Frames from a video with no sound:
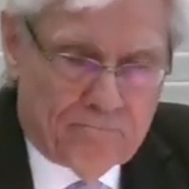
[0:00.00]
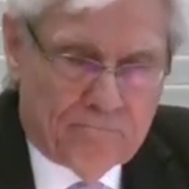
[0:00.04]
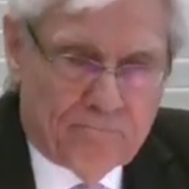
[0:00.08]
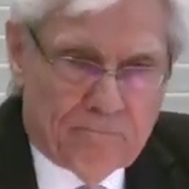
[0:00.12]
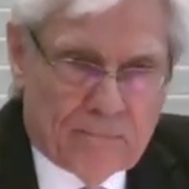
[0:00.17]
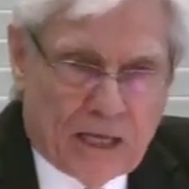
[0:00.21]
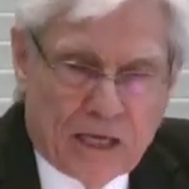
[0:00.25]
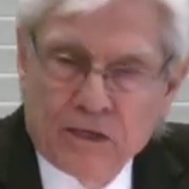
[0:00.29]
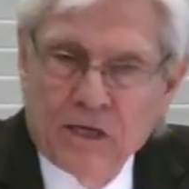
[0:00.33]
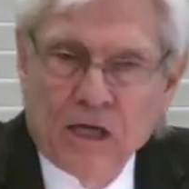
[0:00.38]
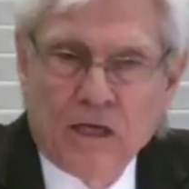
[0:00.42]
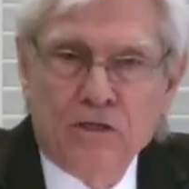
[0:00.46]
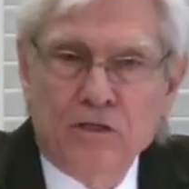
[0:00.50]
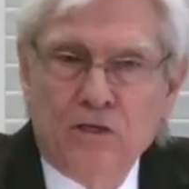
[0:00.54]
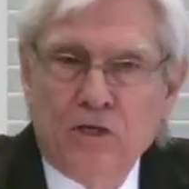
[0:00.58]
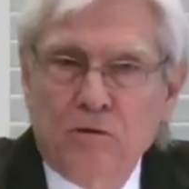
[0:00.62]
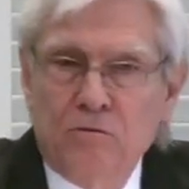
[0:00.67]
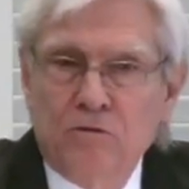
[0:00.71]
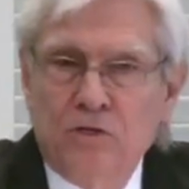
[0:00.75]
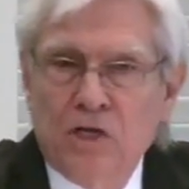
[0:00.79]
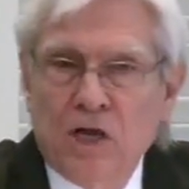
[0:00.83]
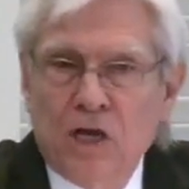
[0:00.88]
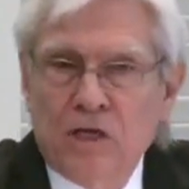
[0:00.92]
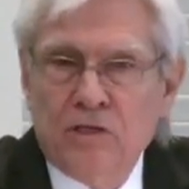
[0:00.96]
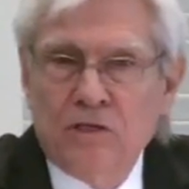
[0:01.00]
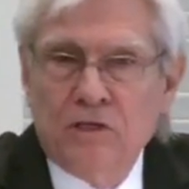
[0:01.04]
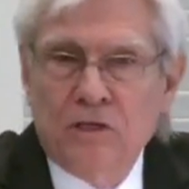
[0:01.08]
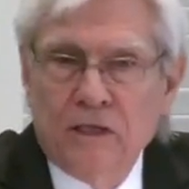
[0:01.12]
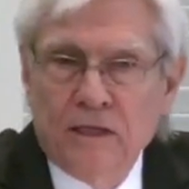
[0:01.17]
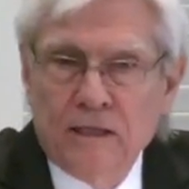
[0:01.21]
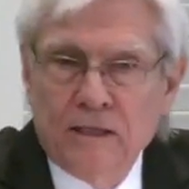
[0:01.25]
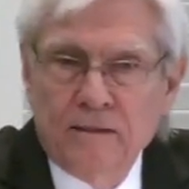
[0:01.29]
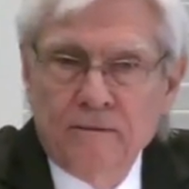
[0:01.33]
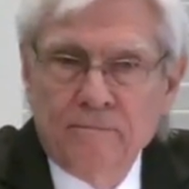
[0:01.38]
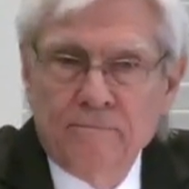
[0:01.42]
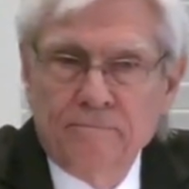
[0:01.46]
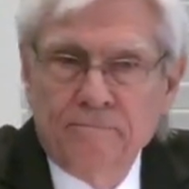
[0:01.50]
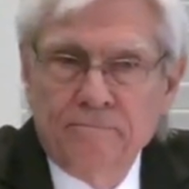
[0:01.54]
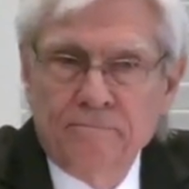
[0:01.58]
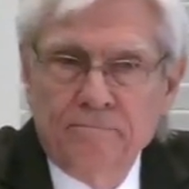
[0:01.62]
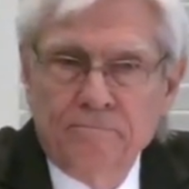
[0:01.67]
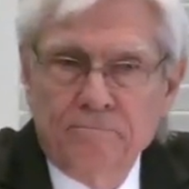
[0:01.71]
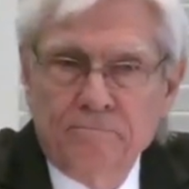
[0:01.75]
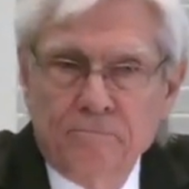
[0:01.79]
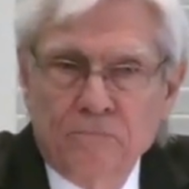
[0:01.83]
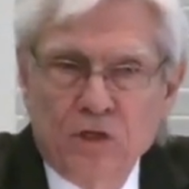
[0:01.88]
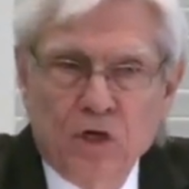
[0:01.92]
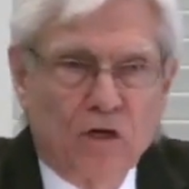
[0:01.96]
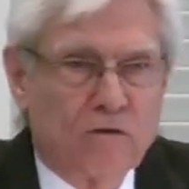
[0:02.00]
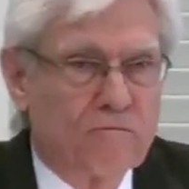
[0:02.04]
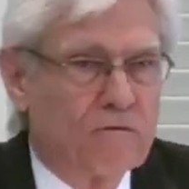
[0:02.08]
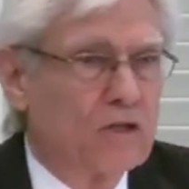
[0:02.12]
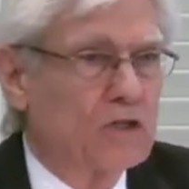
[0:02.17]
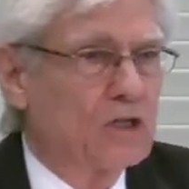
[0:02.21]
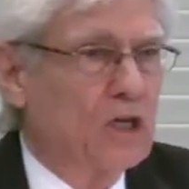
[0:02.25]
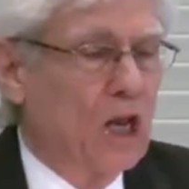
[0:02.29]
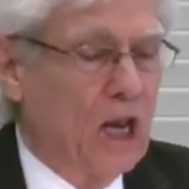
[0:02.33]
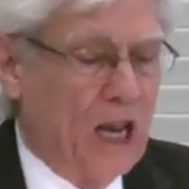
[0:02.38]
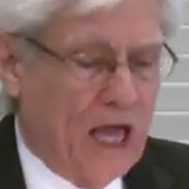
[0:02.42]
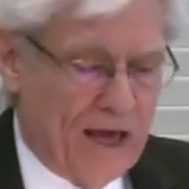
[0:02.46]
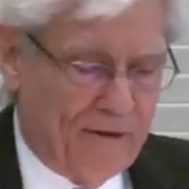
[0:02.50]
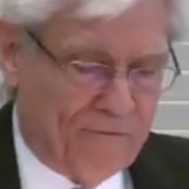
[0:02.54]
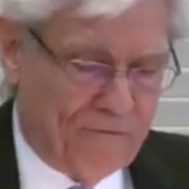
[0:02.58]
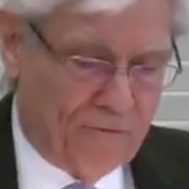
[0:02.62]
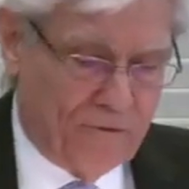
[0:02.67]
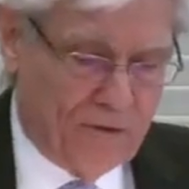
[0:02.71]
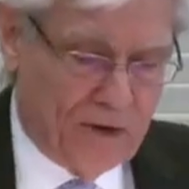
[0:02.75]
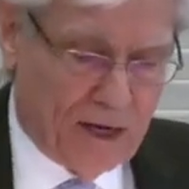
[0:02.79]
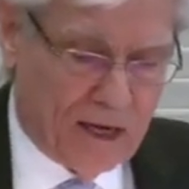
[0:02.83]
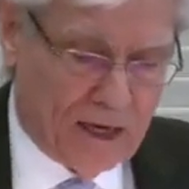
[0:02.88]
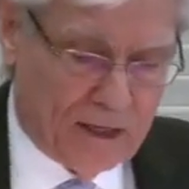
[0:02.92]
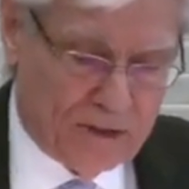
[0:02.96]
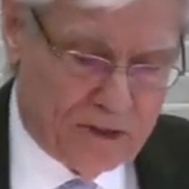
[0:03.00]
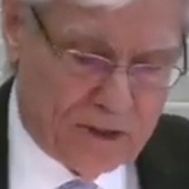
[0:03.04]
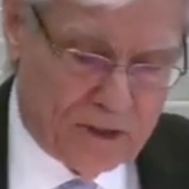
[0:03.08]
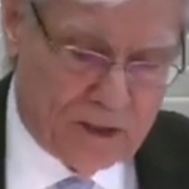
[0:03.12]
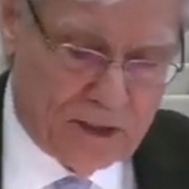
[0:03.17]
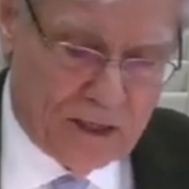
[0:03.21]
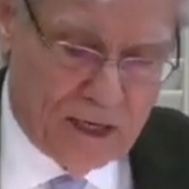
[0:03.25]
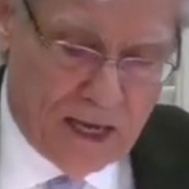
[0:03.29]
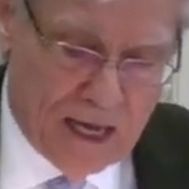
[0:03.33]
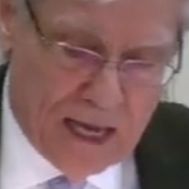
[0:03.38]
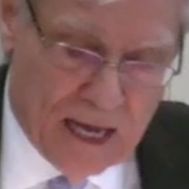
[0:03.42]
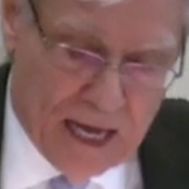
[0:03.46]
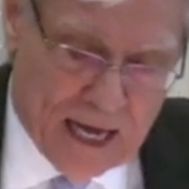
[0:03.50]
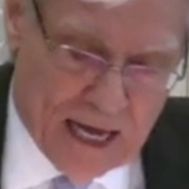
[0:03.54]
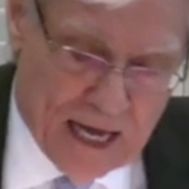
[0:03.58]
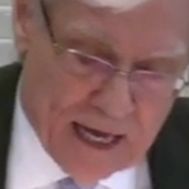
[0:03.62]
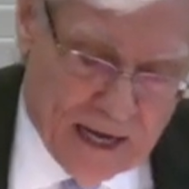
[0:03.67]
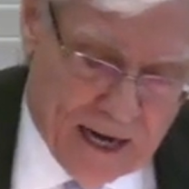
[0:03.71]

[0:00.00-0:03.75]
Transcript: and done so justly, could have just left us in